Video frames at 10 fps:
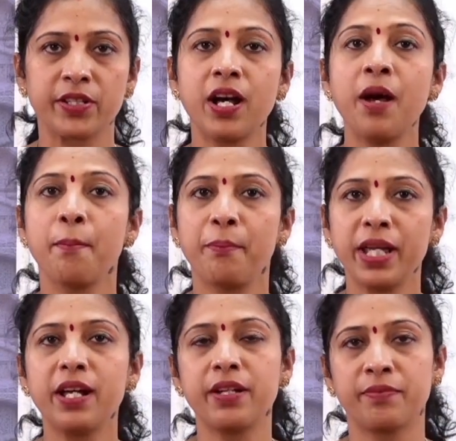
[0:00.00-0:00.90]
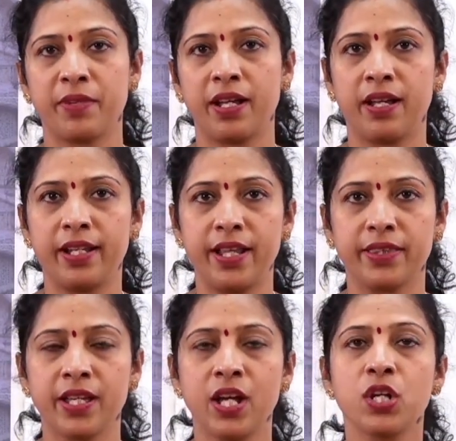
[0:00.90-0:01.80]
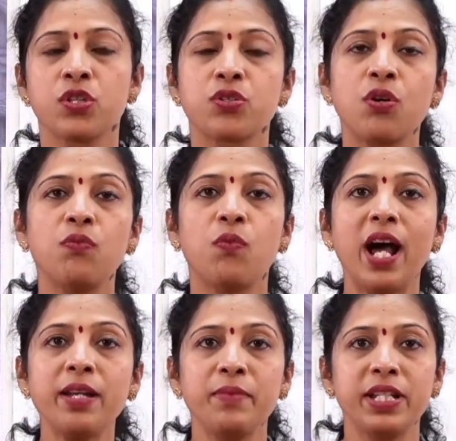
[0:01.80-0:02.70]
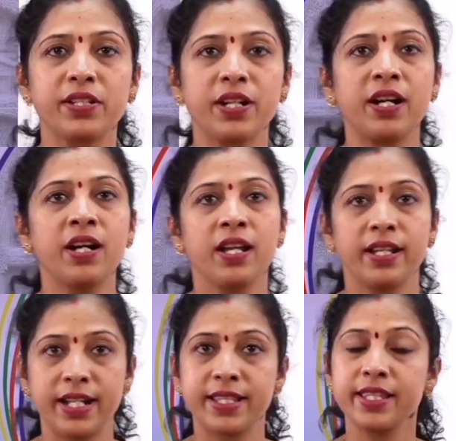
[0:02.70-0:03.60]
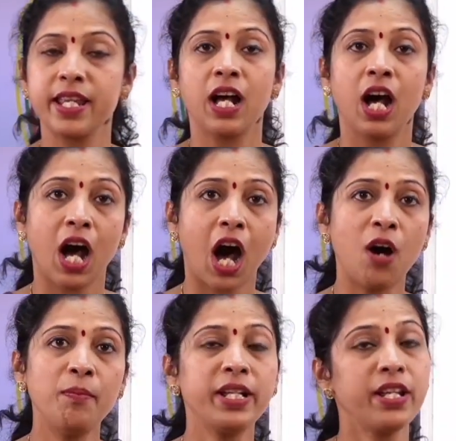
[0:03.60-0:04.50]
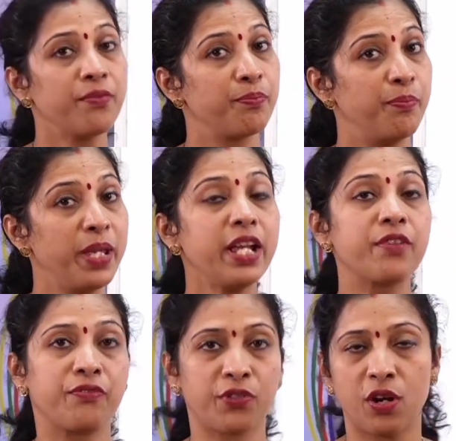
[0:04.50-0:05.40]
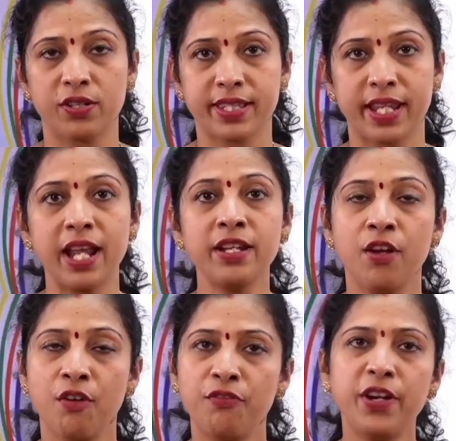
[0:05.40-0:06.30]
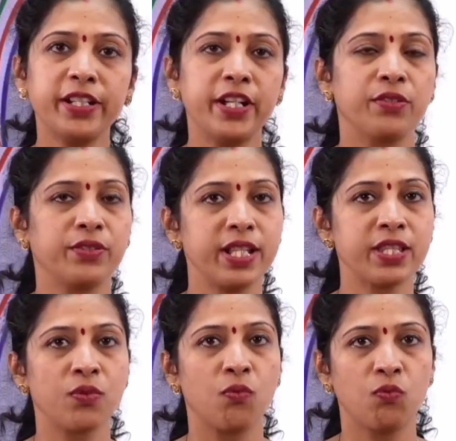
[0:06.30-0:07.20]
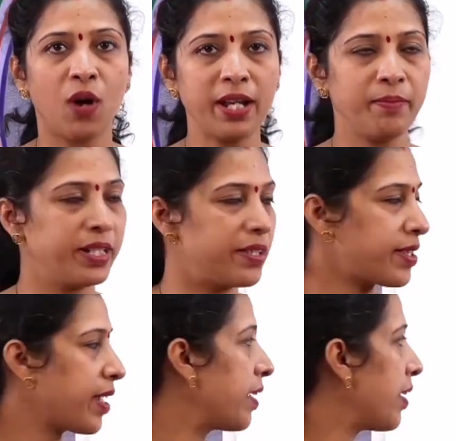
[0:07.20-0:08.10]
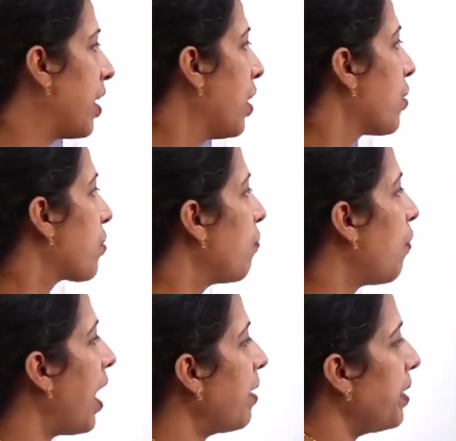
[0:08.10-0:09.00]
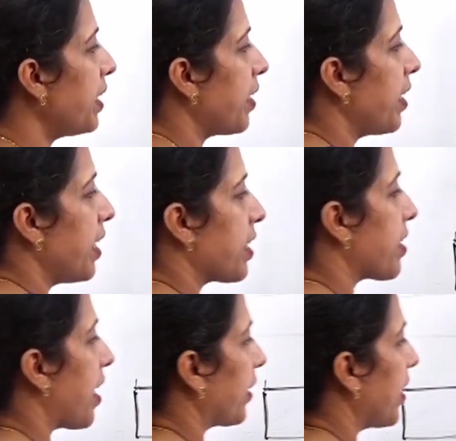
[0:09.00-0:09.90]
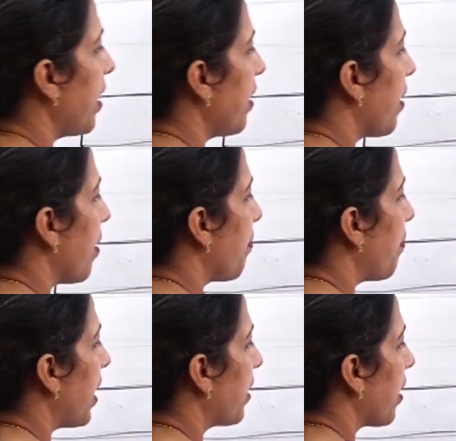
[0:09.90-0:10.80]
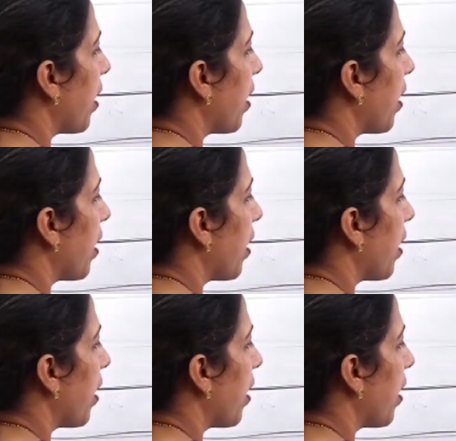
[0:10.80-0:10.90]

the bigger length. So 1 meter, let's see how many big frogs can fit into this 1 meter scale. So 1 meter is nothing but